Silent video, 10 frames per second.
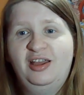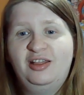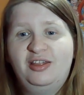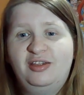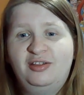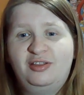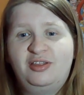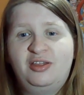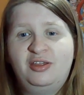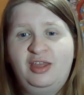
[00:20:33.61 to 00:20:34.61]
to
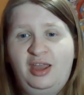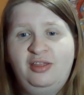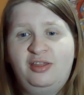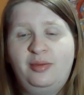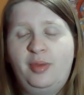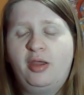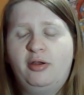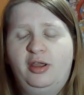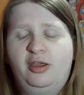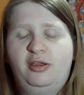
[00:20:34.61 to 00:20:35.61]
yes to
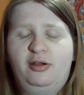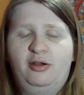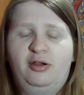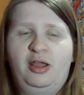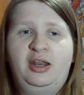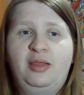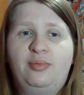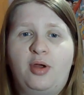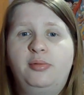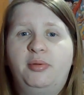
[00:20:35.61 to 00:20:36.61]
marrying her, and he
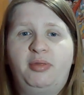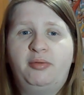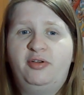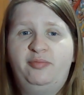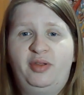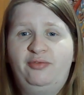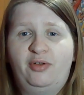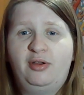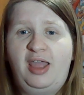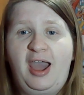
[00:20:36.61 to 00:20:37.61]
probably would have been
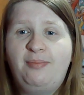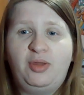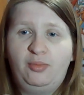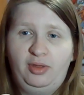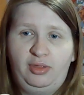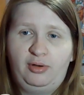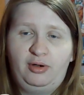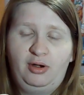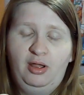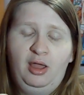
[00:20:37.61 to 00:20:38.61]
very happy with her.